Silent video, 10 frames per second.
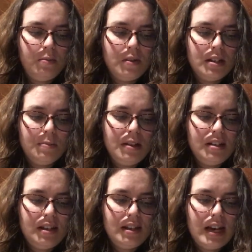was
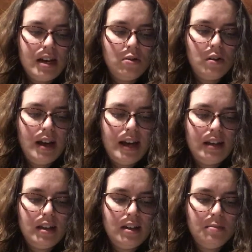busy now
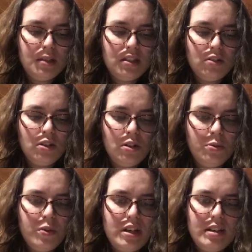hanging a
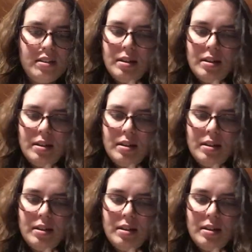mistletoe wreath.